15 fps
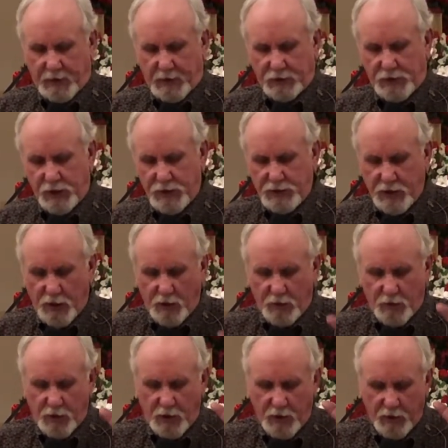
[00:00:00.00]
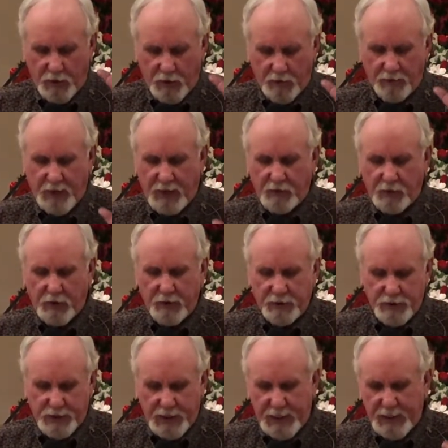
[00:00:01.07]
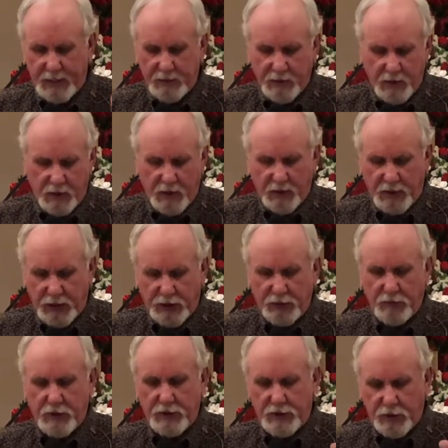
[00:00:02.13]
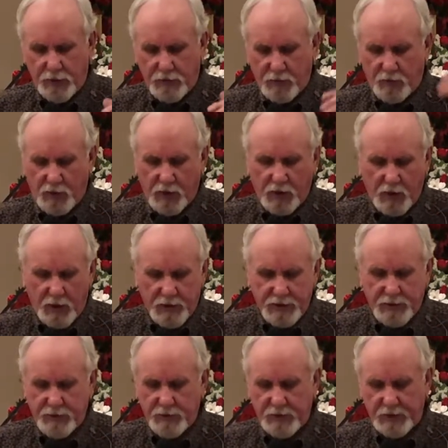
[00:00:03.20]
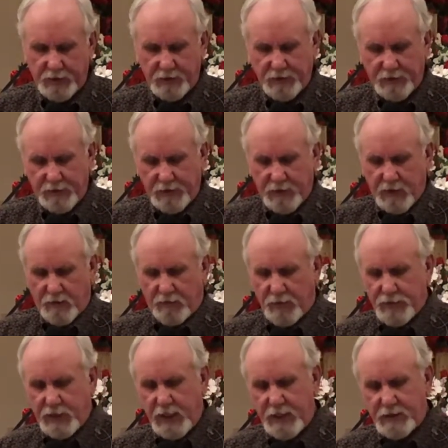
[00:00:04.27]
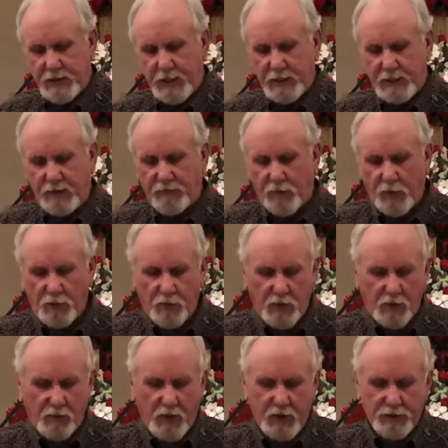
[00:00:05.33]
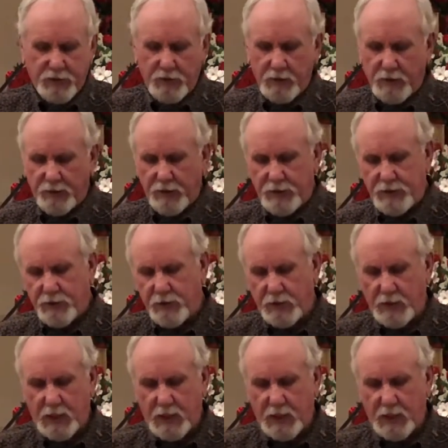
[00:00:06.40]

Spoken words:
Just so they will understand that you're in tune with what God is doing. 1 Kings 18:41, Roger alluded to it.